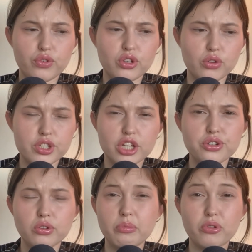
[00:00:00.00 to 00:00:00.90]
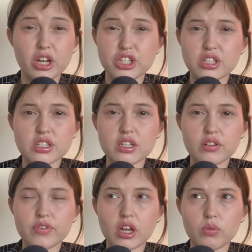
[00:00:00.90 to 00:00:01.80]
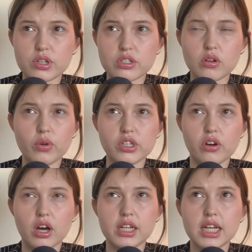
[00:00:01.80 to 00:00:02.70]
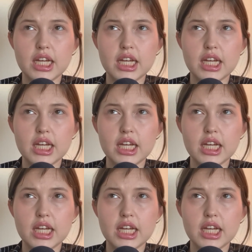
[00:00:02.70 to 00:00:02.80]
you know, sexual liberation stuff that was going on,